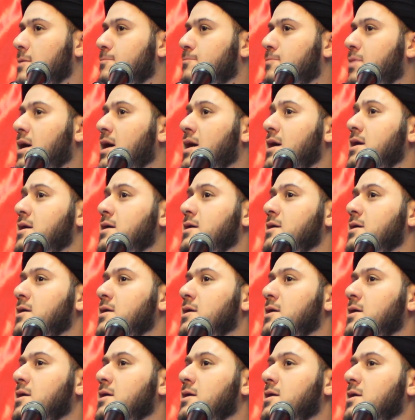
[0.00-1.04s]
But
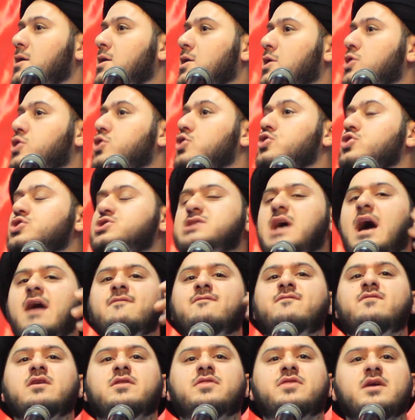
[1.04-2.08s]
lose
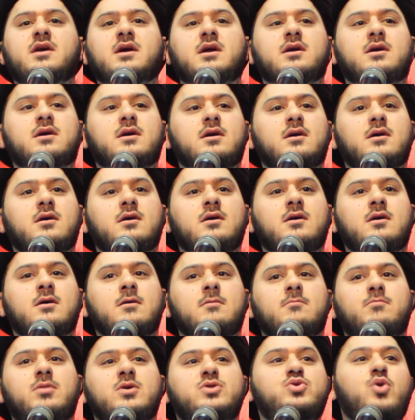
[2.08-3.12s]
everything,
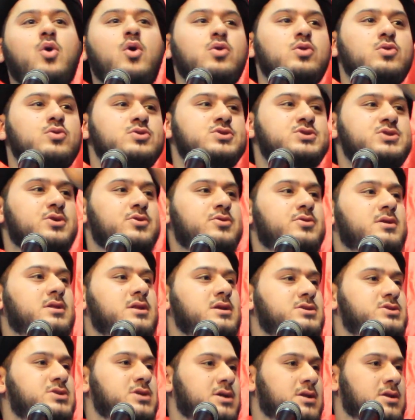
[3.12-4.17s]
but don't lose your
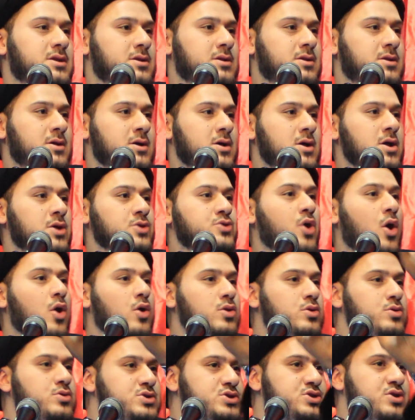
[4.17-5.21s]
religion.
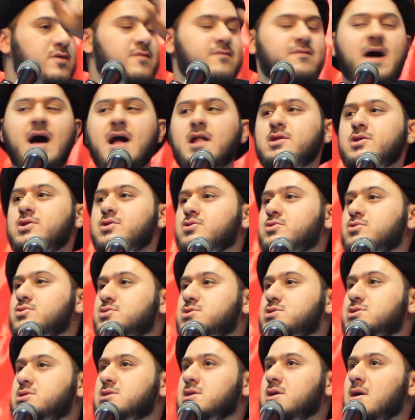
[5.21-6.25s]
Don't lose your
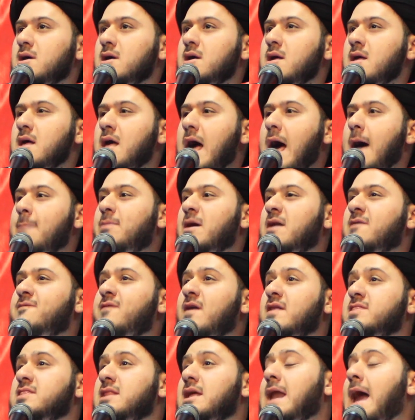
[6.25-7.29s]
values. Abu
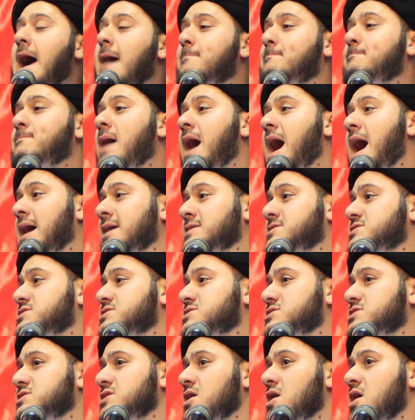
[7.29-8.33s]
al-Fadl
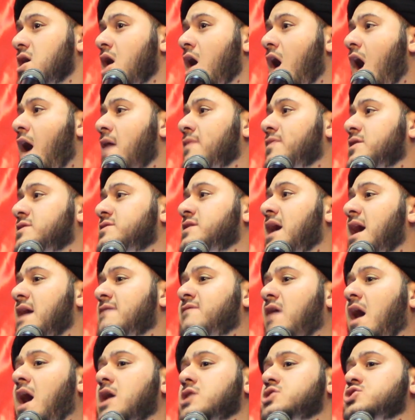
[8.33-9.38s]
al-Abbas, on the day
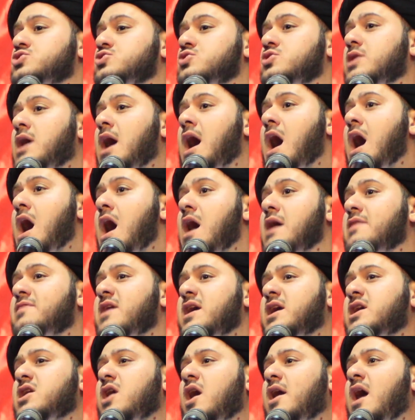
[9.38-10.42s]
of Ashura,
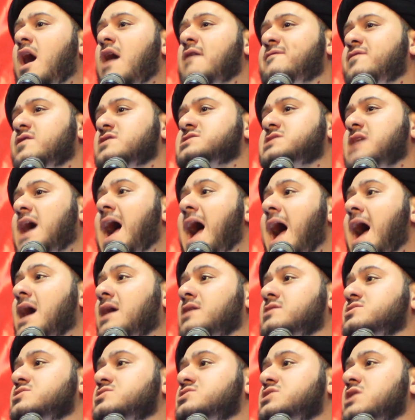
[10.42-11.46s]
they cut off his
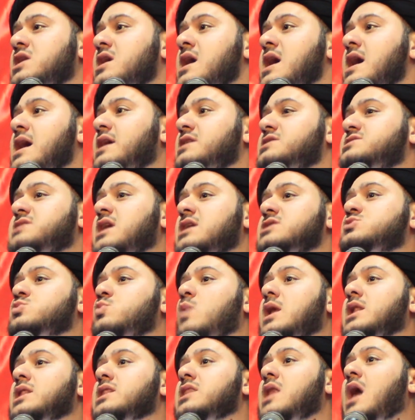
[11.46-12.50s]
hands. He says,
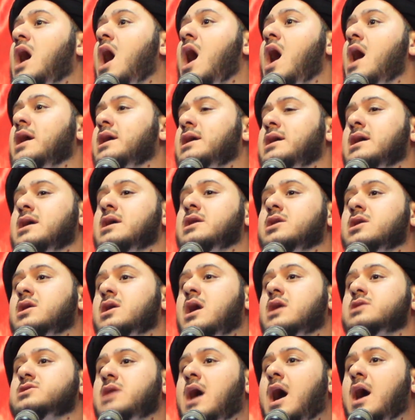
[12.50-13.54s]
Wallahi in
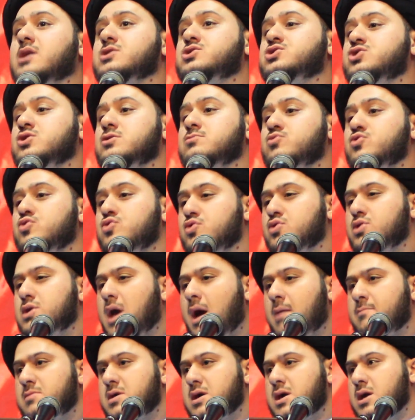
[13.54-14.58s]
qata'tumu
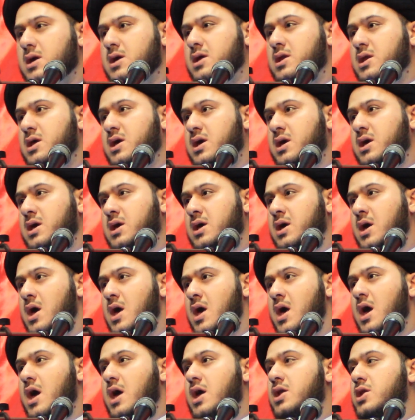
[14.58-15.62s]
yamini
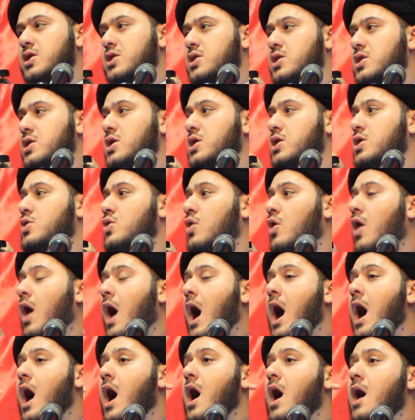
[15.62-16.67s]
inni
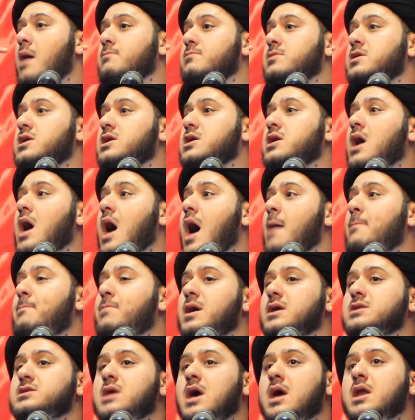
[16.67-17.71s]
uhami
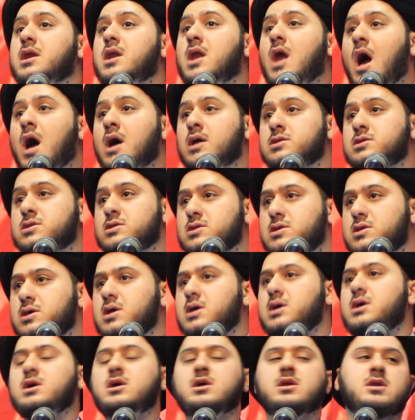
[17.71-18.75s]
abadan an
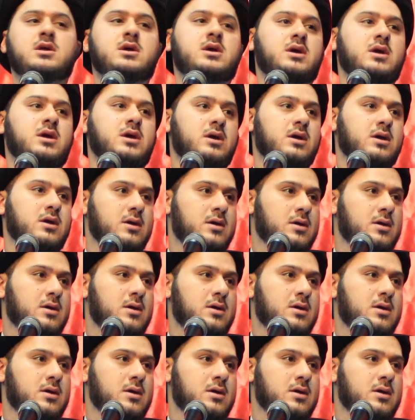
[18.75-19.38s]
dini.